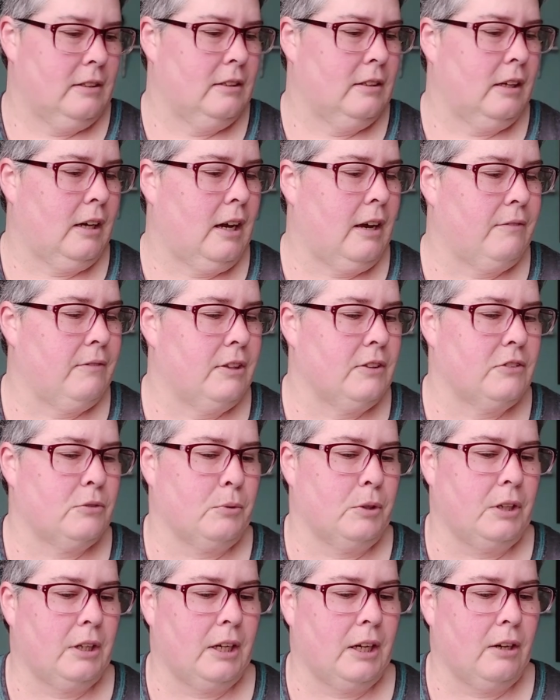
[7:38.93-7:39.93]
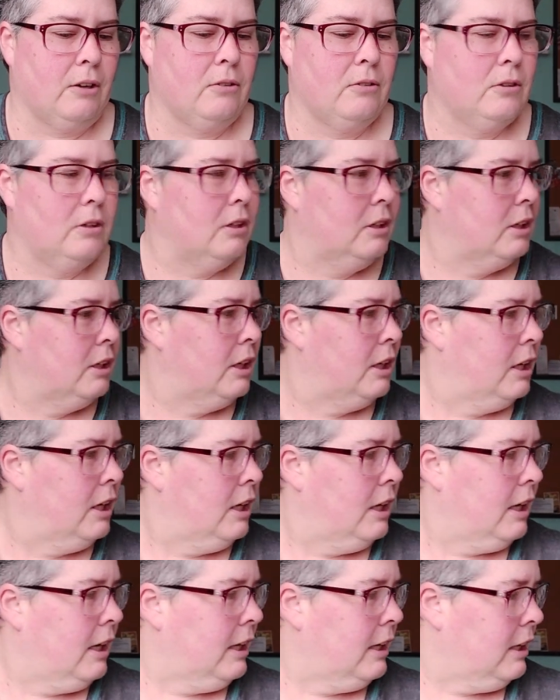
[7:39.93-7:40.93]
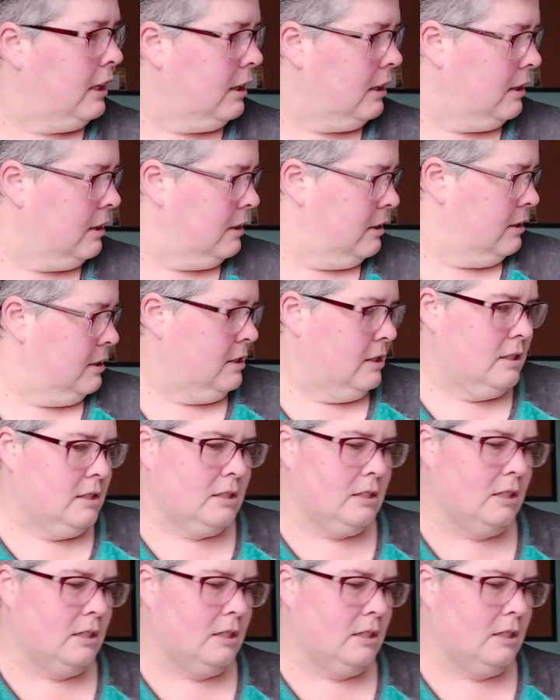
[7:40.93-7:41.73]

I have this one now. And